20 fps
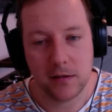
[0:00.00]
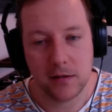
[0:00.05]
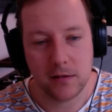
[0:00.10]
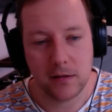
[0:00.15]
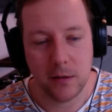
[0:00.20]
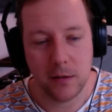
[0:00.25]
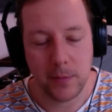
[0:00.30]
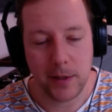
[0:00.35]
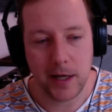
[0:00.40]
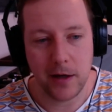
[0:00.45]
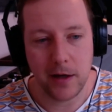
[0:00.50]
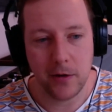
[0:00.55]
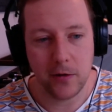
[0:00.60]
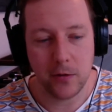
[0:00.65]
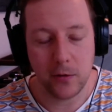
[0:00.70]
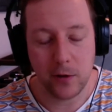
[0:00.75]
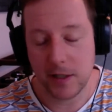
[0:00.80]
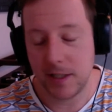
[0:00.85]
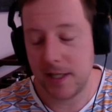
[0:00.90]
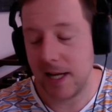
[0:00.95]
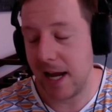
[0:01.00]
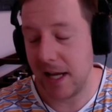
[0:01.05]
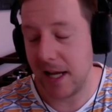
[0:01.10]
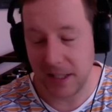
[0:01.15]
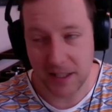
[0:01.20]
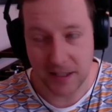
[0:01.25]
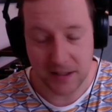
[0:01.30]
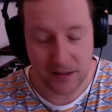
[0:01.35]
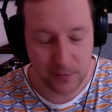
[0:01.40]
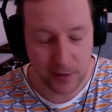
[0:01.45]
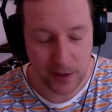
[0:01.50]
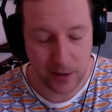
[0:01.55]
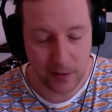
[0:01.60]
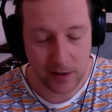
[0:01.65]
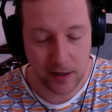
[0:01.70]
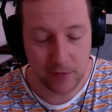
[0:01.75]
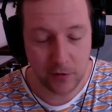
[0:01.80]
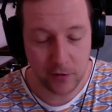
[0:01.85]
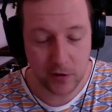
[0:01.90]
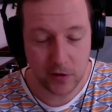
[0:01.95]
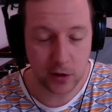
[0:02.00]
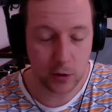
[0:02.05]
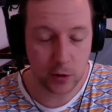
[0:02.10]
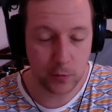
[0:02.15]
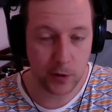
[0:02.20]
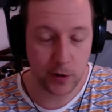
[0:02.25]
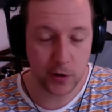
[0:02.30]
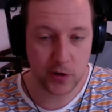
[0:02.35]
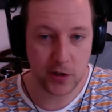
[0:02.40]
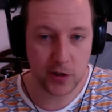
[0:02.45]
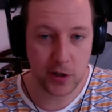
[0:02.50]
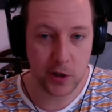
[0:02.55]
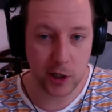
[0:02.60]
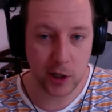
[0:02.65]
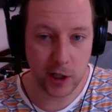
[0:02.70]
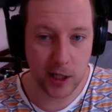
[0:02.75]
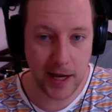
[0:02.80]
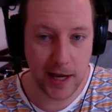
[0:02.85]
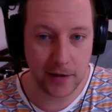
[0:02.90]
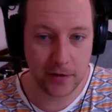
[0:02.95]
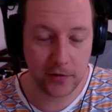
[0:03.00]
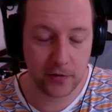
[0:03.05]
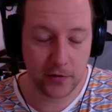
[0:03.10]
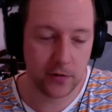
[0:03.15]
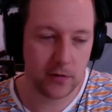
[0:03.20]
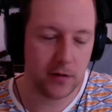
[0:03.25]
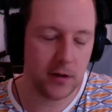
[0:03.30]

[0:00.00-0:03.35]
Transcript: about, or a talent about every single person in your class.